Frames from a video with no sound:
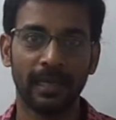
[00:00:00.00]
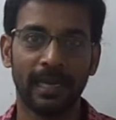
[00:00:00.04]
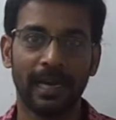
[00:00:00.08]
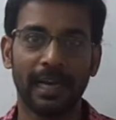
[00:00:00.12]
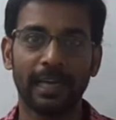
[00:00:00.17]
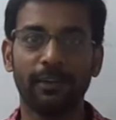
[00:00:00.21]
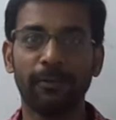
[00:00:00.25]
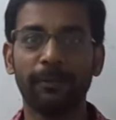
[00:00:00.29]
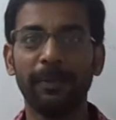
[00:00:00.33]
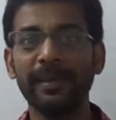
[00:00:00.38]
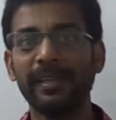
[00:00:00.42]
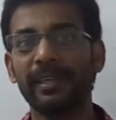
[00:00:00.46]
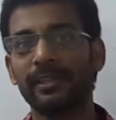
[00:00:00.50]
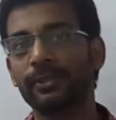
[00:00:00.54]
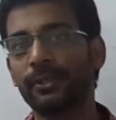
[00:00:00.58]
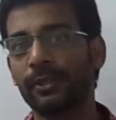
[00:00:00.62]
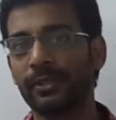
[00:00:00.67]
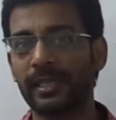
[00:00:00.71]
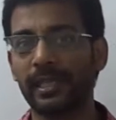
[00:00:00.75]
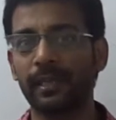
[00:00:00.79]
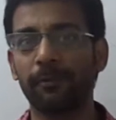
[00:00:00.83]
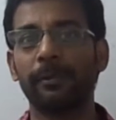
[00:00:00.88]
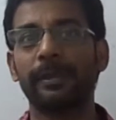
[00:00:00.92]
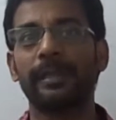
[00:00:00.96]
I have been
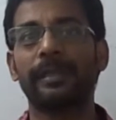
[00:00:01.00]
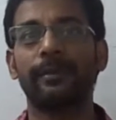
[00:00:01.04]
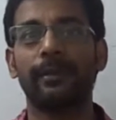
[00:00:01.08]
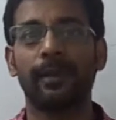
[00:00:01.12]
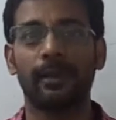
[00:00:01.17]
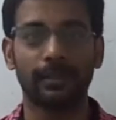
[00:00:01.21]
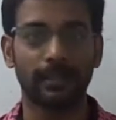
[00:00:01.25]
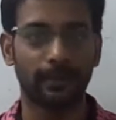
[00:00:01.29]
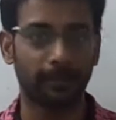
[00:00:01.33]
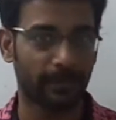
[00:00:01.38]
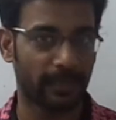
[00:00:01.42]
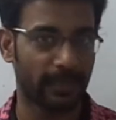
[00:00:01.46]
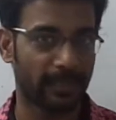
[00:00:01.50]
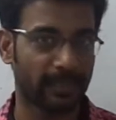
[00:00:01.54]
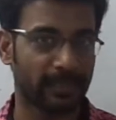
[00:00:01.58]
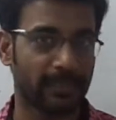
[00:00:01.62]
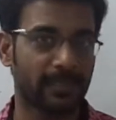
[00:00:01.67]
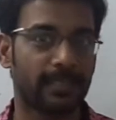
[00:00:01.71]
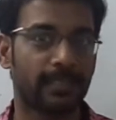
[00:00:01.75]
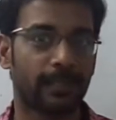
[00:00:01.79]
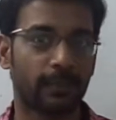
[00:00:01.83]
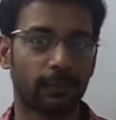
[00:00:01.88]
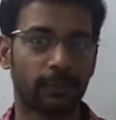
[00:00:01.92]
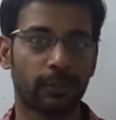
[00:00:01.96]
associated with Dr.
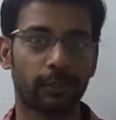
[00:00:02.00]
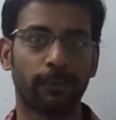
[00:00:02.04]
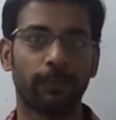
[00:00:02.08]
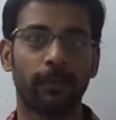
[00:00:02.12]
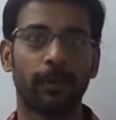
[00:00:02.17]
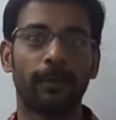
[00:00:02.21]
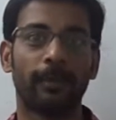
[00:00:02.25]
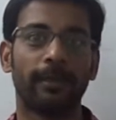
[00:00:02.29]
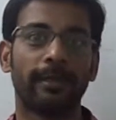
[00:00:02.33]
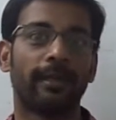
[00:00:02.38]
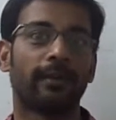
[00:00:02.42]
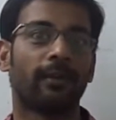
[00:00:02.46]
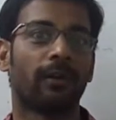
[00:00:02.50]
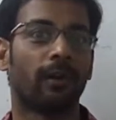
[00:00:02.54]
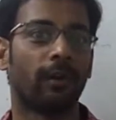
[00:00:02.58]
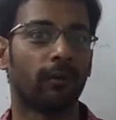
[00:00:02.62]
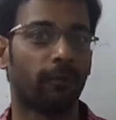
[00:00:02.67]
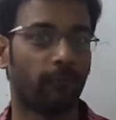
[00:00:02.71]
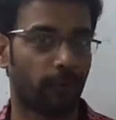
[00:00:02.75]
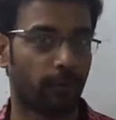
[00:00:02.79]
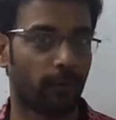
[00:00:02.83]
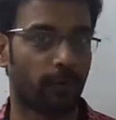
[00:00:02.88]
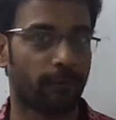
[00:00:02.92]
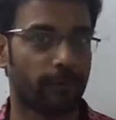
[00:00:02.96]
Maharaja SivaSubramanian
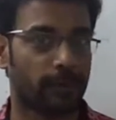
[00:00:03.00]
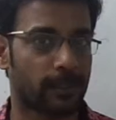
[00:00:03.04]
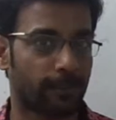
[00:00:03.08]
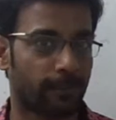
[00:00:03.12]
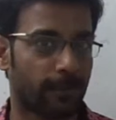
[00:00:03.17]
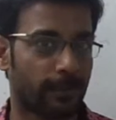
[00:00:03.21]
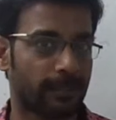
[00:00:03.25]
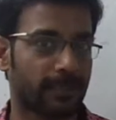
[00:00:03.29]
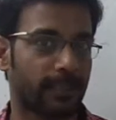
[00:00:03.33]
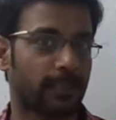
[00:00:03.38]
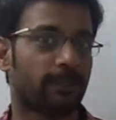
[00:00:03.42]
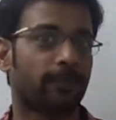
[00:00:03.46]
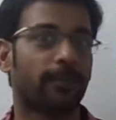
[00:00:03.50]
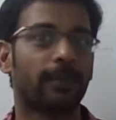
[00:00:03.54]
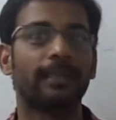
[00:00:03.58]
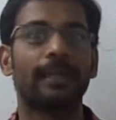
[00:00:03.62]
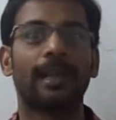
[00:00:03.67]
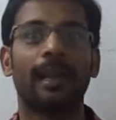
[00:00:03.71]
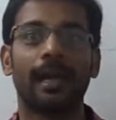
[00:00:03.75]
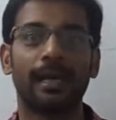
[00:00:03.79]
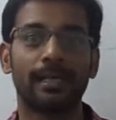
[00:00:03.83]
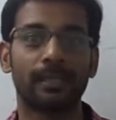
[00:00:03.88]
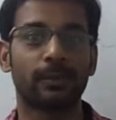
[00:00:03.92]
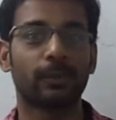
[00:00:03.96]
on few of his projects for the
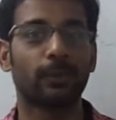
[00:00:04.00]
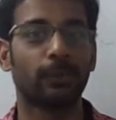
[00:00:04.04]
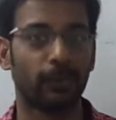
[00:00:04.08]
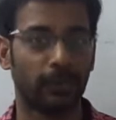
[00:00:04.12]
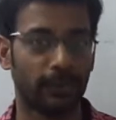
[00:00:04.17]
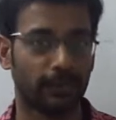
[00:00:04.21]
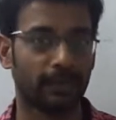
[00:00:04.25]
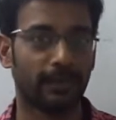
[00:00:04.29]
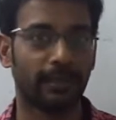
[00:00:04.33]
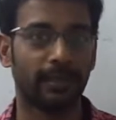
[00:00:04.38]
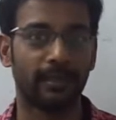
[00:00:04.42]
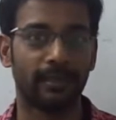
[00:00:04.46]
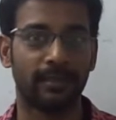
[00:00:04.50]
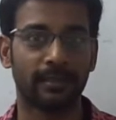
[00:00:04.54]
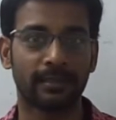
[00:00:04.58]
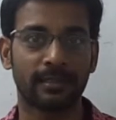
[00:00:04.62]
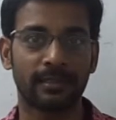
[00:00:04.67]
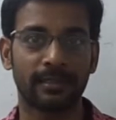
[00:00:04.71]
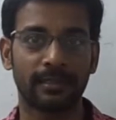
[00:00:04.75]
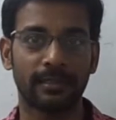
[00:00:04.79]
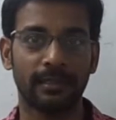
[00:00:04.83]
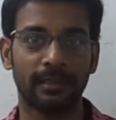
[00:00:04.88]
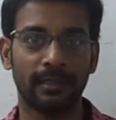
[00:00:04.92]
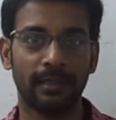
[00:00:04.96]
last 2 to 3
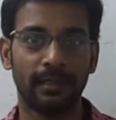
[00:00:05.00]
years.